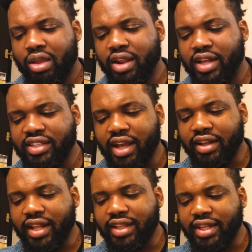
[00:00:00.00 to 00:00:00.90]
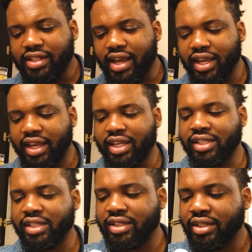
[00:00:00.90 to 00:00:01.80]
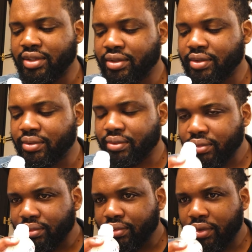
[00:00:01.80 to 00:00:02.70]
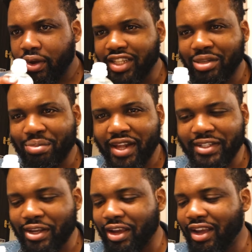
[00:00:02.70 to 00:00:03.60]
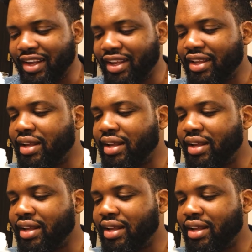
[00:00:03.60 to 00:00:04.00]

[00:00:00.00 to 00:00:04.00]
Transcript: let's see how that tastes like. Oh, that smells good.